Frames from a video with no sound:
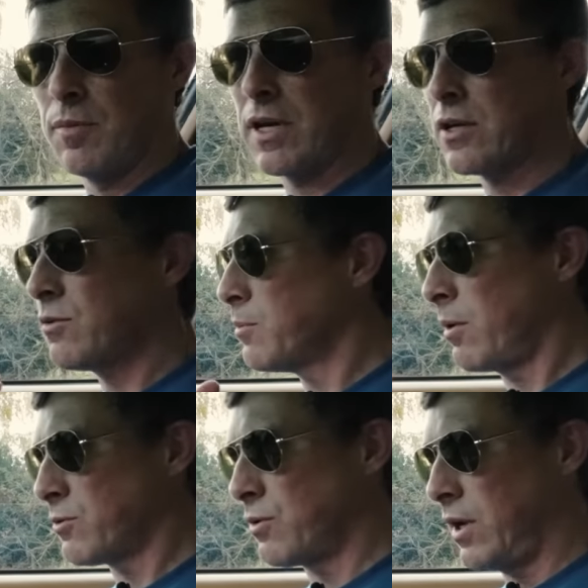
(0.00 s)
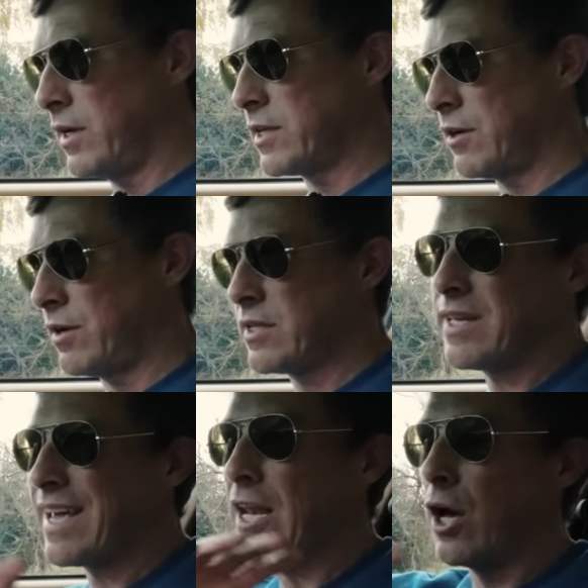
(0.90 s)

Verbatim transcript: Because one of the problems with the light interior is that you get